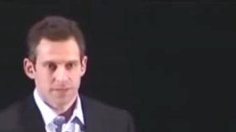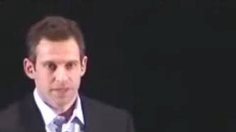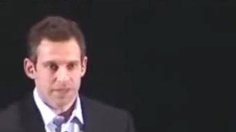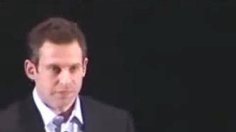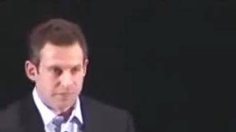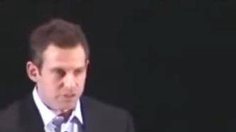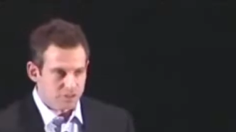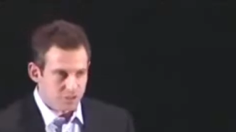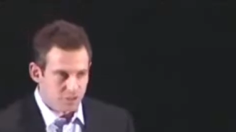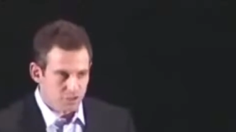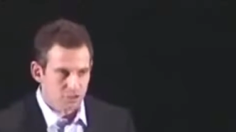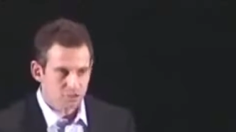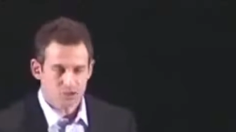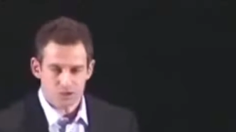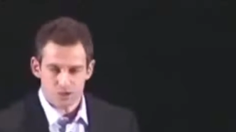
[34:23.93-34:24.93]
And this
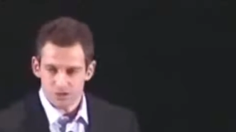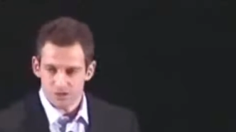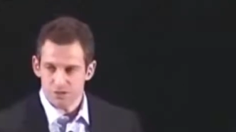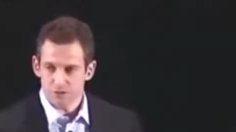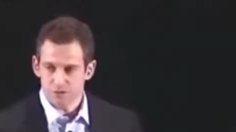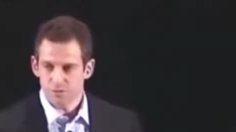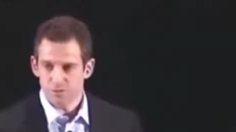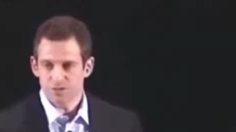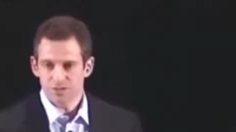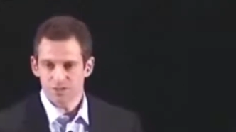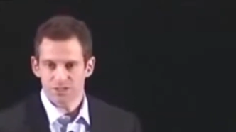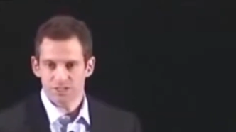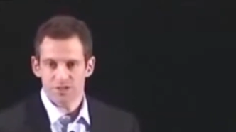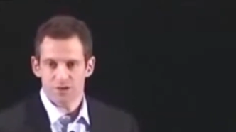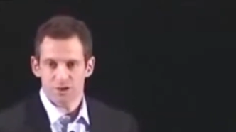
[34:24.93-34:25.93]
closure is
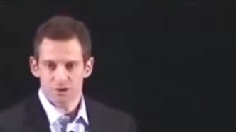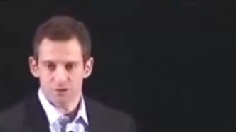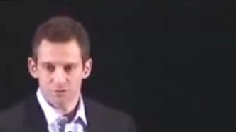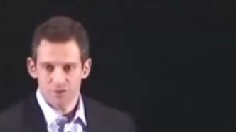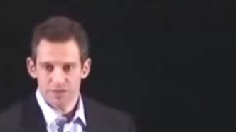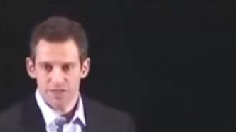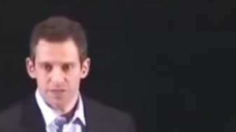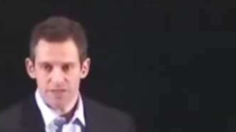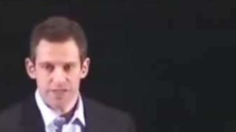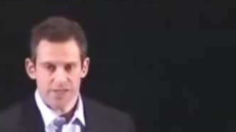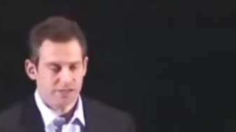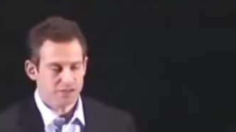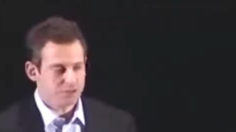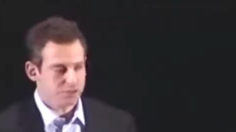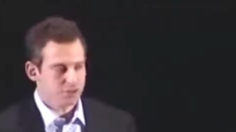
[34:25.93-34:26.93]
euphemistically called faith, and
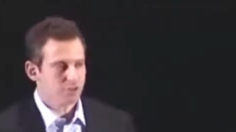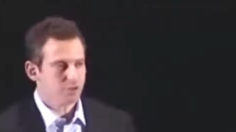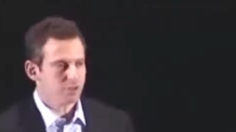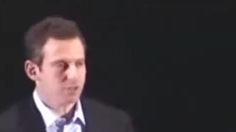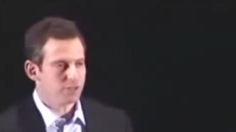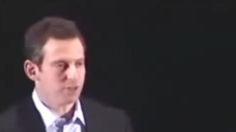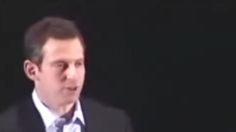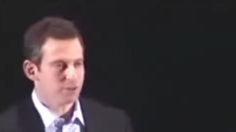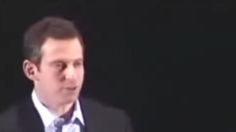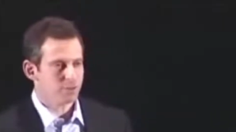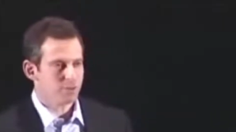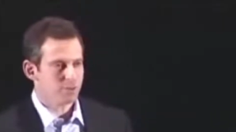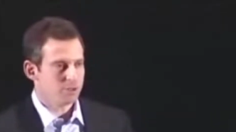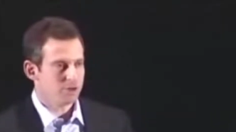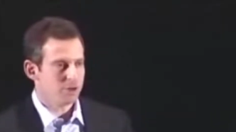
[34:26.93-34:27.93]
it is generally thought to
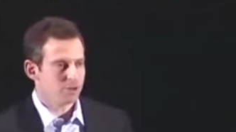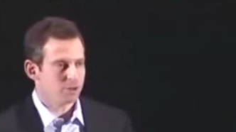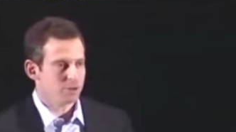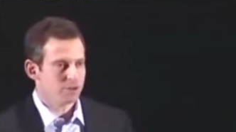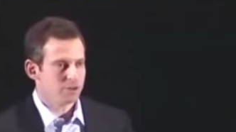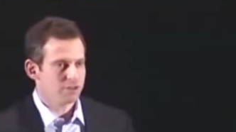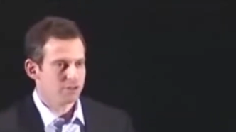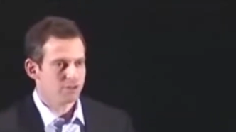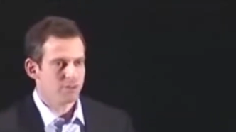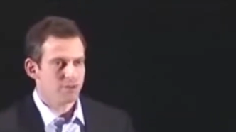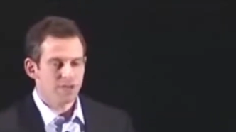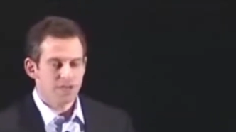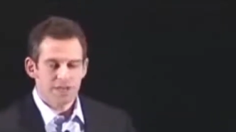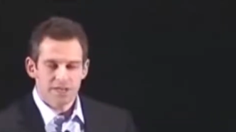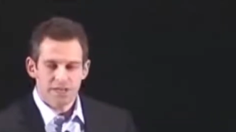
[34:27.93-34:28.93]
be beyond criticism
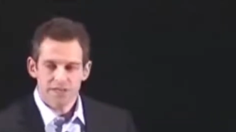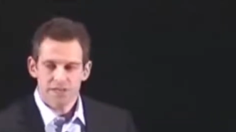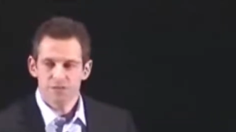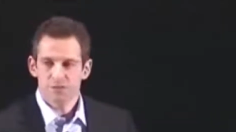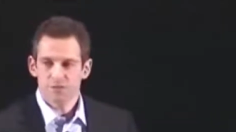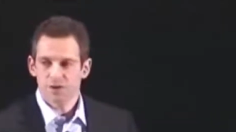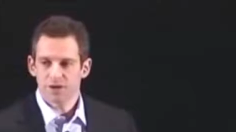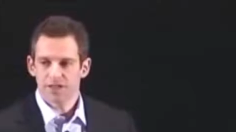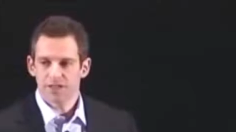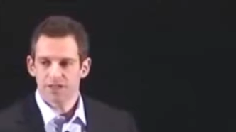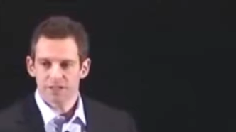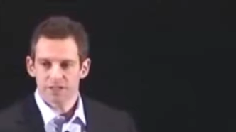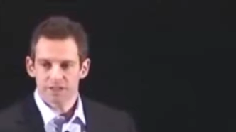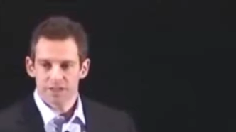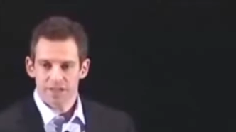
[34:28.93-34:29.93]
even by
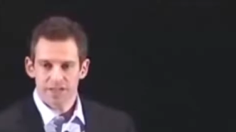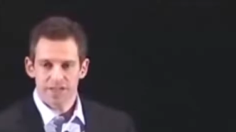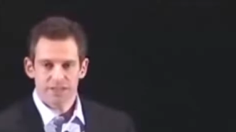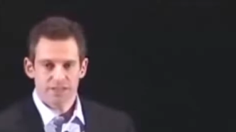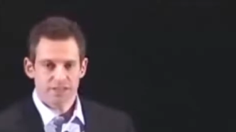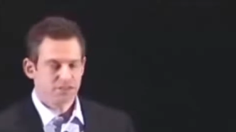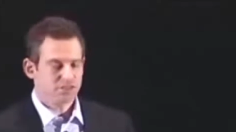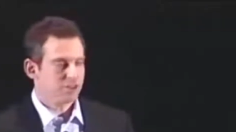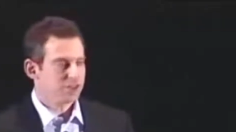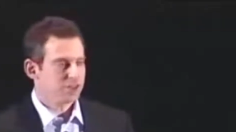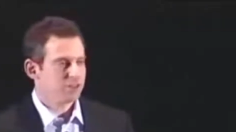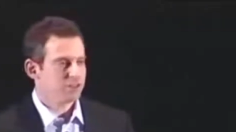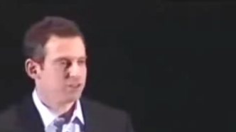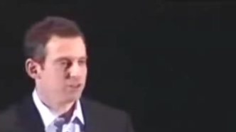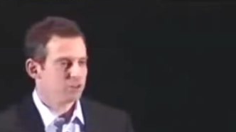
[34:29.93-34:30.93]
atheist
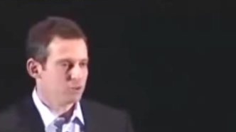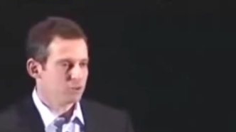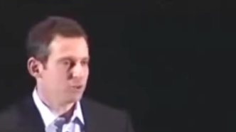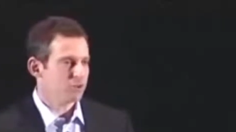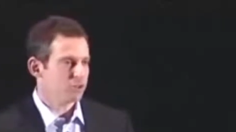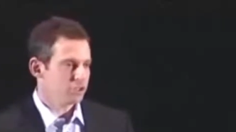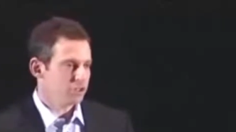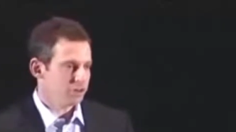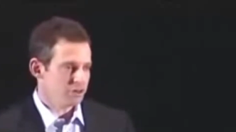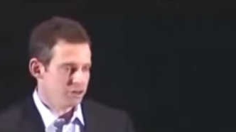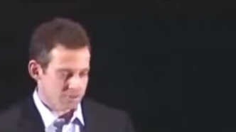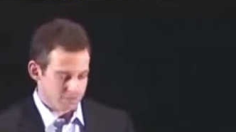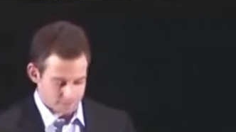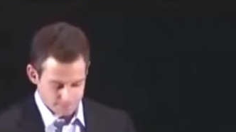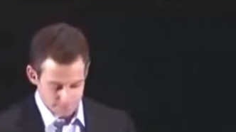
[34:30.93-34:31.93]
scientists who don't share
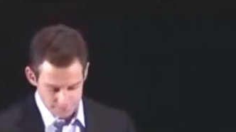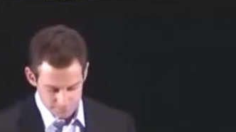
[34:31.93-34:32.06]
it.